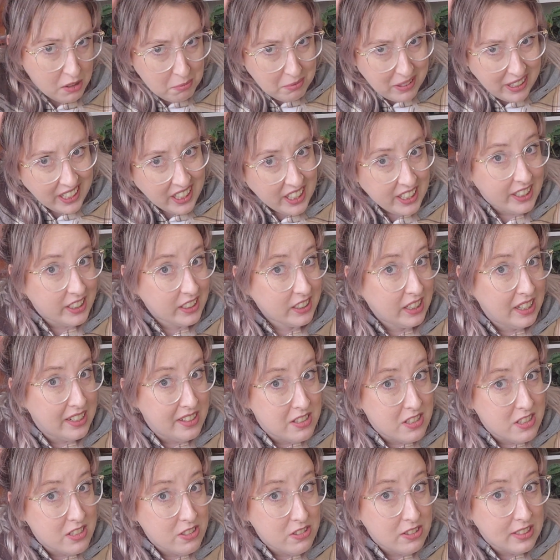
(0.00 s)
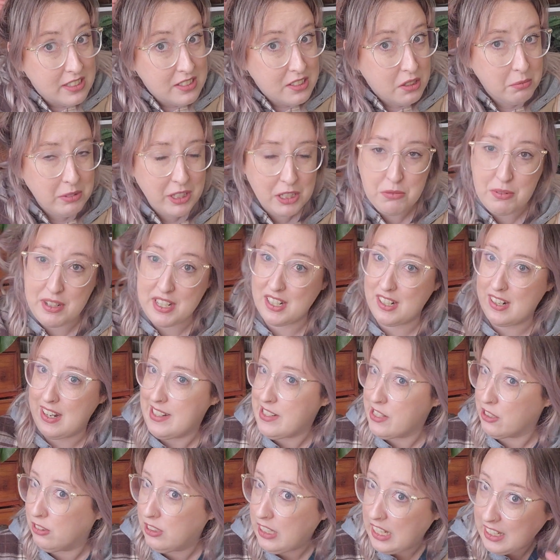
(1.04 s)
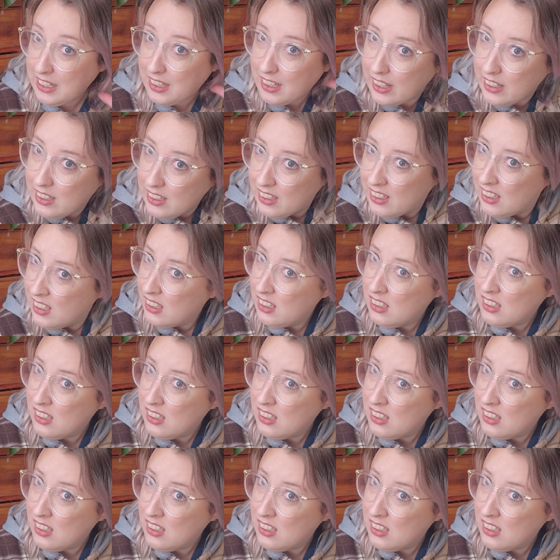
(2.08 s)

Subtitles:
My hair is doing something weird and I don't like it.